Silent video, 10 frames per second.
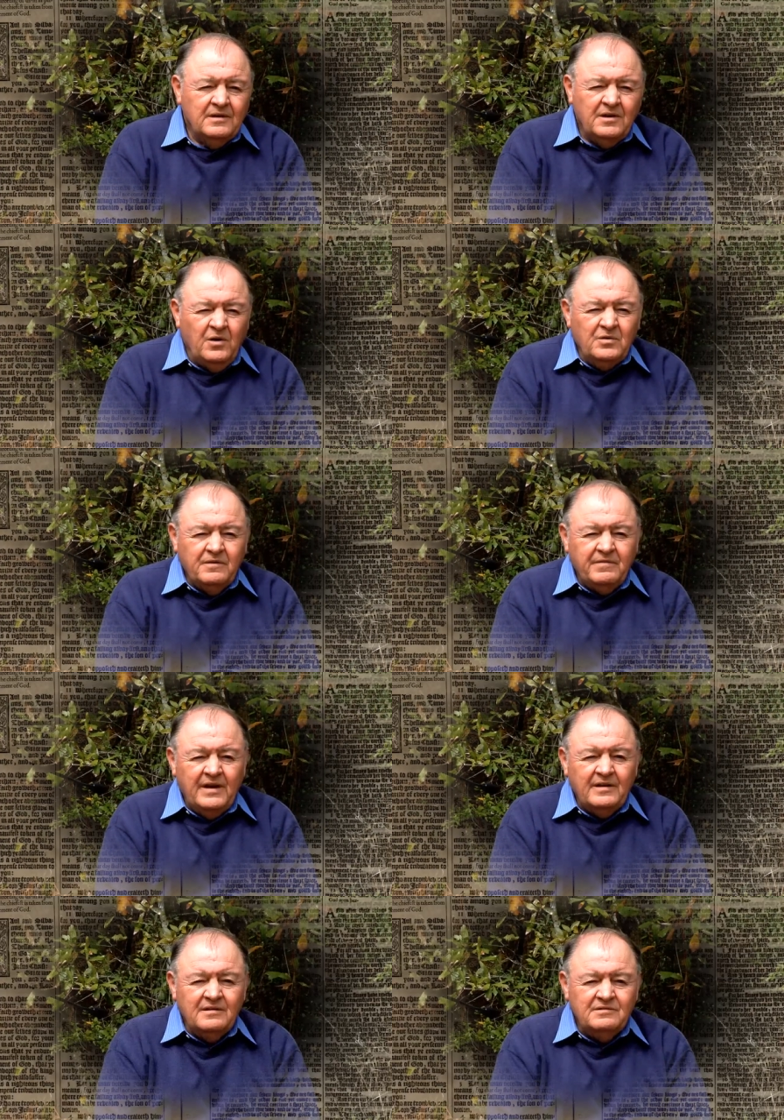You don't
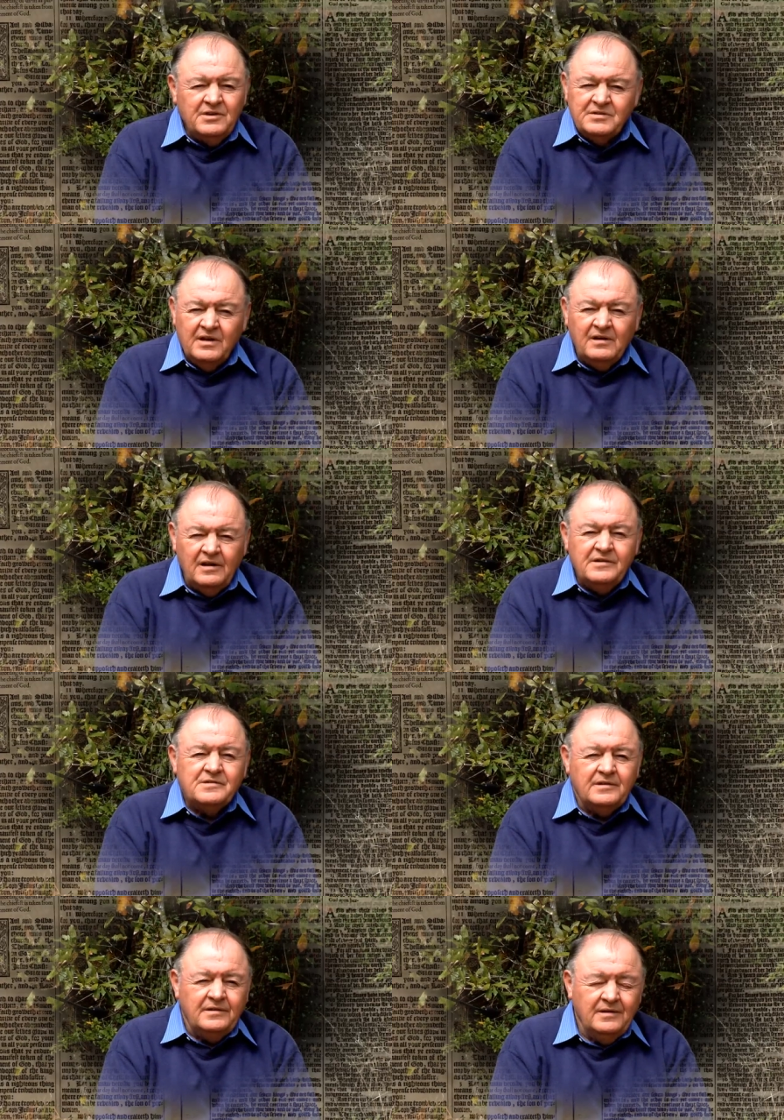defend it, just
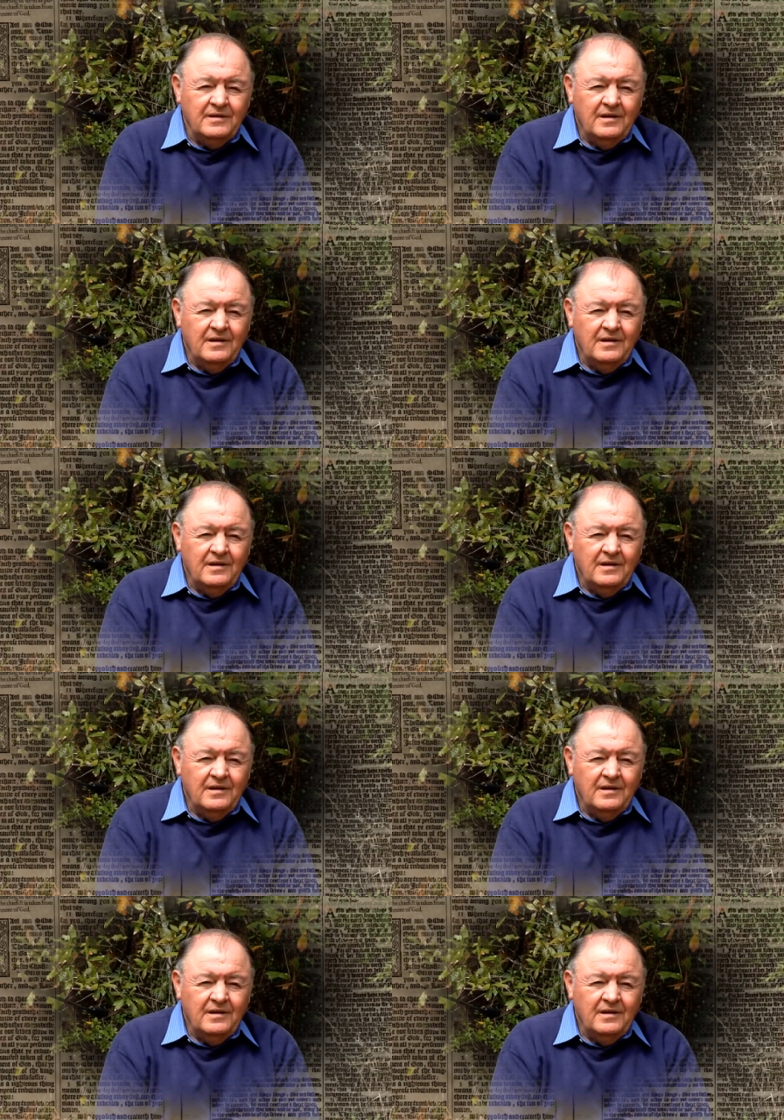unleash it.